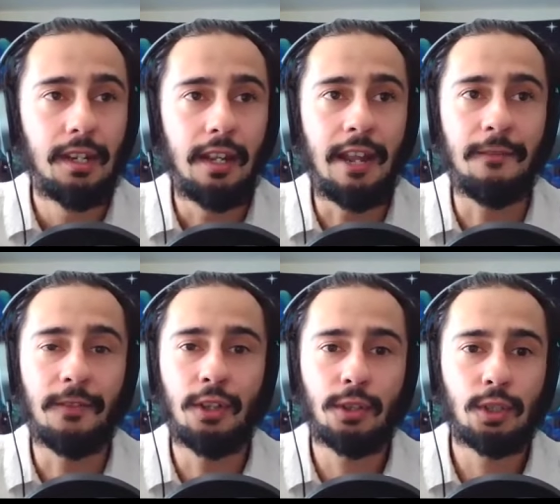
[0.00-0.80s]
and for
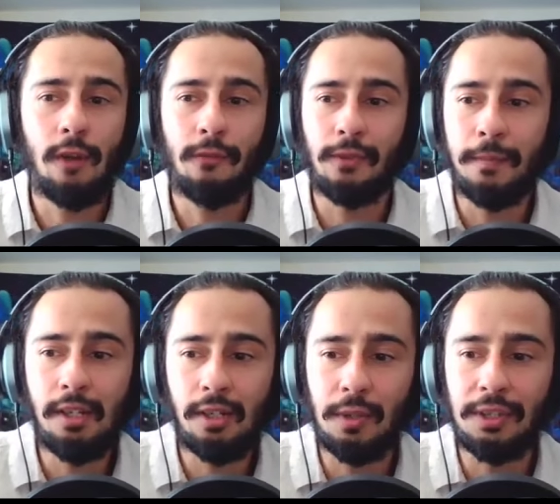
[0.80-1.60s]
those who aren't
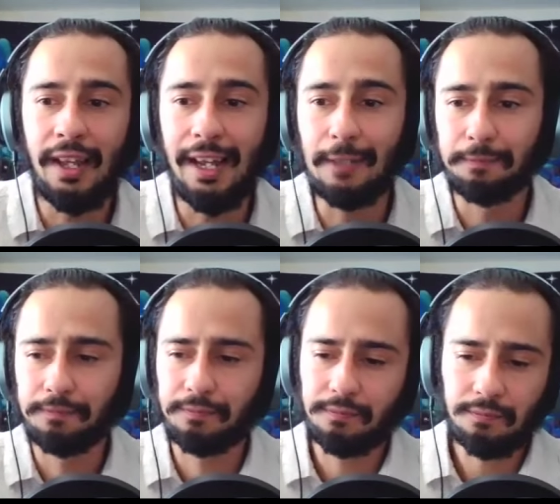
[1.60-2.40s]
familiar with that,
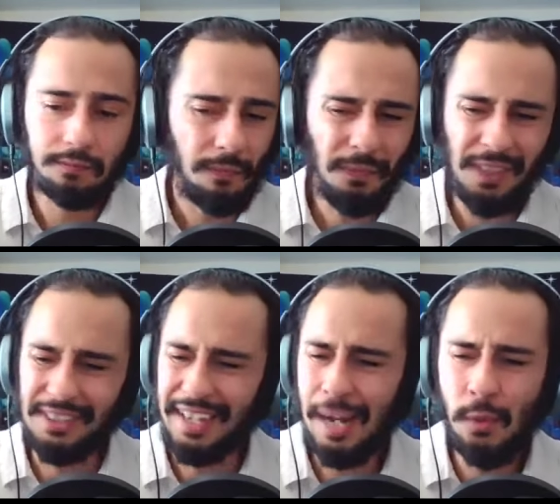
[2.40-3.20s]

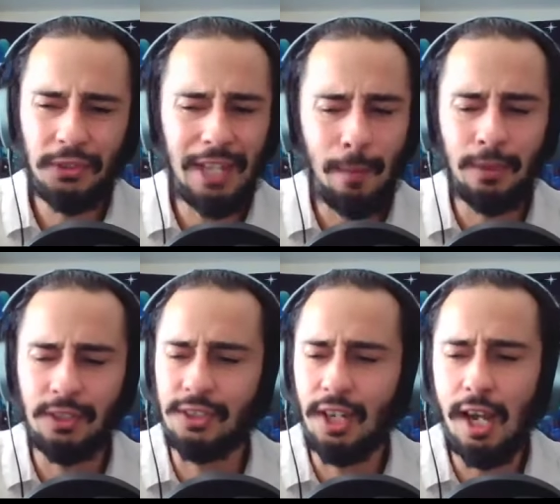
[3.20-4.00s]
the Emerald Tablets
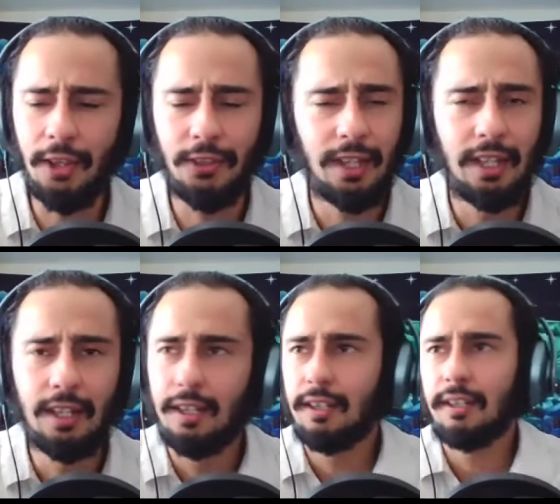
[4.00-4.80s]
of Thoth
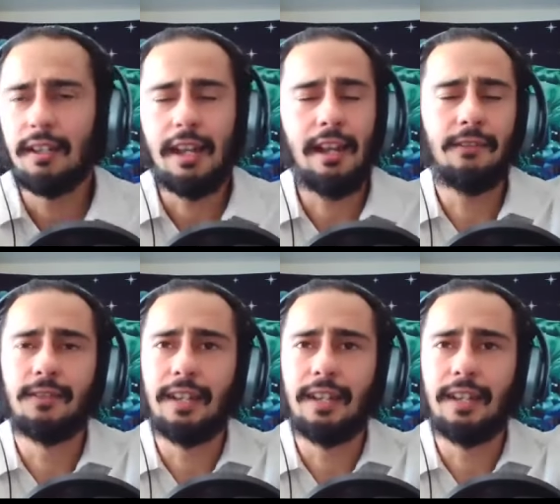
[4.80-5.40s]
have